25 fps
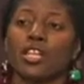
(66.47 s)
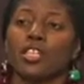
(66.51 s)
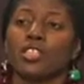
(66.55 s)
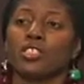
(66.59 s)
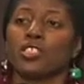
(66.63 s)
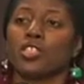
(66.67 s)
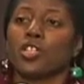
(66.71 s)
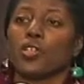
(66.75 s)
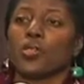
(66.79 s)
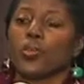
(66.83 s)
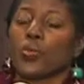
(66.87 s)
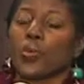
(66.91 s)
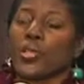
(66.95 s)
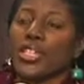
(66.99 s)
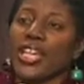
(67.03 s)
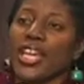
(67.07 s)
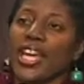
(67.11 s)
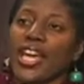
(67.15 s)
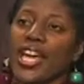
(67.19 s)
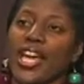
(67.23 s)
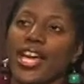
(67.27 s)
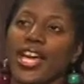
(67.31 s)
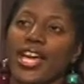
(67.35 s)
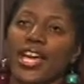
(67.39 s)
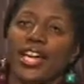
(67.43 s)
So we
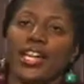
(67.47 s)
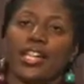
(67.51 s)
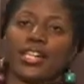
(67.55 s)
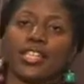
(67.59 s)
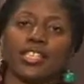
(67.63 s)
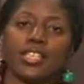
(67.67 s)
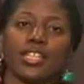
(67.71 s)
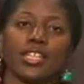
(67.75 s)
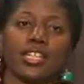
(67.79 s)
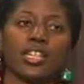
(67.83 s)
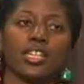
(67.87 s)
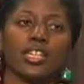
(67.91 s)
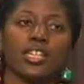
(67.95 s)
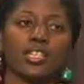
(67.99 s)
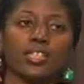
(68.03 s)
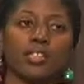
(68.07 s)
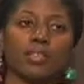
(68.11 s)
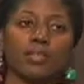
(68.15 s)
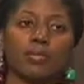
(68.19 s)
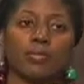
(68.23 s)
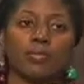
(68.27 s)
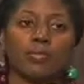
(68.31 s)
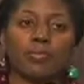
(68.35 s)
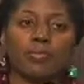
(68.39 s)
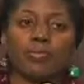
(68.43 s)
had,
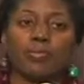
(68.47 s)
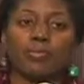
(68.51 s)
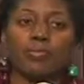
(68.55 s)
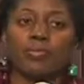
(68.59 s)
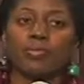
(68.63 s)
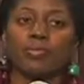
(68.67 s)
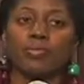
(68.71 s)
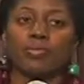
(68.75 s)
in